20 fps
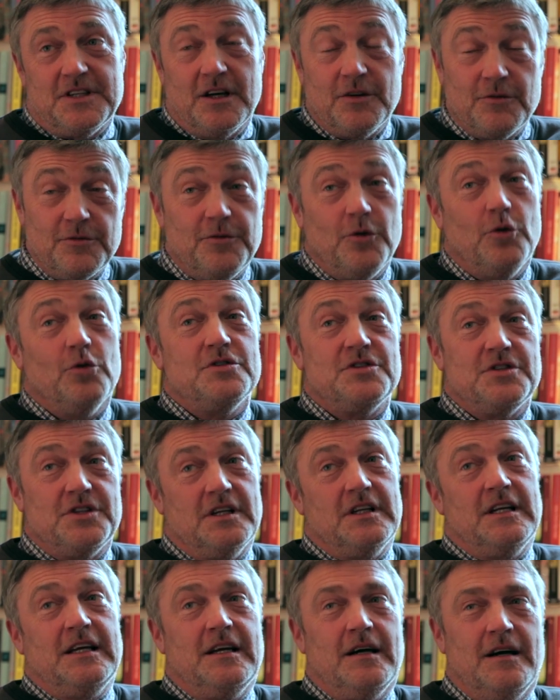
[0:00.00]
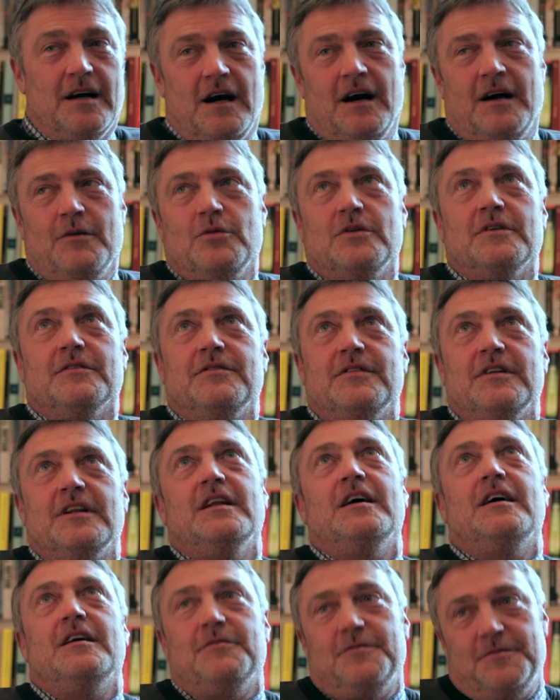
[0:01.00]
Unfortunately, I would have
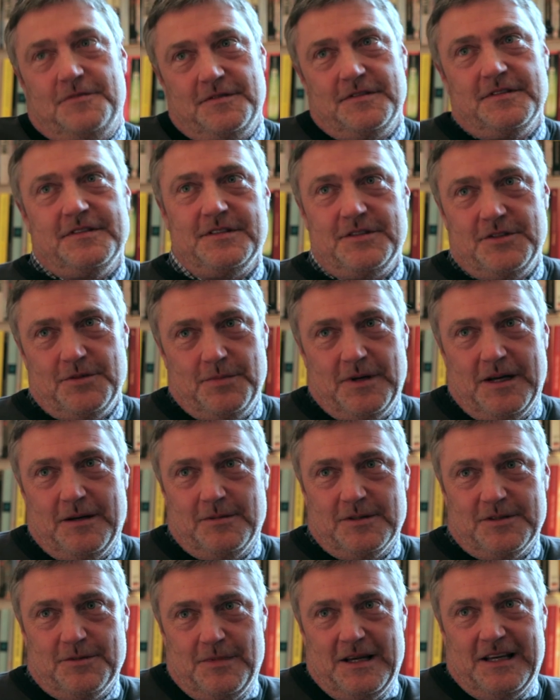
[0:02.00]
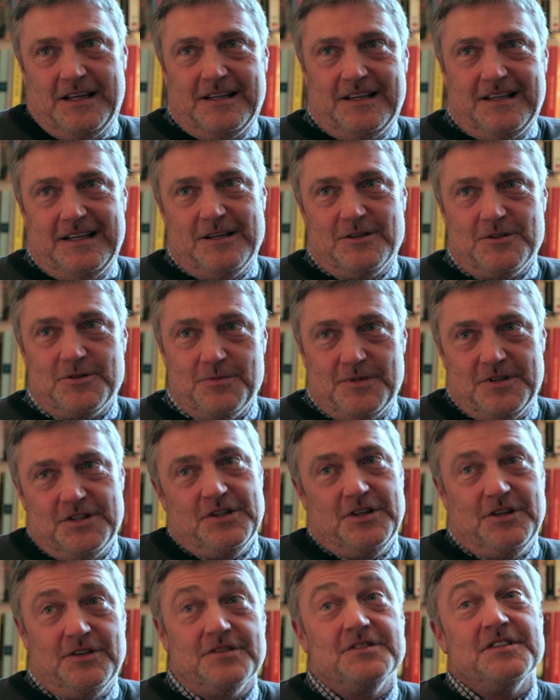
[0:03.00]
loved to be able to make an announcement to
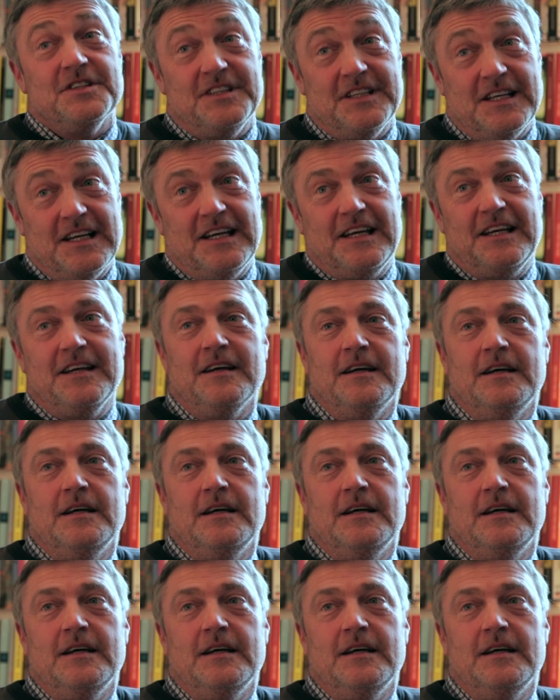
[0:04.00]
you today,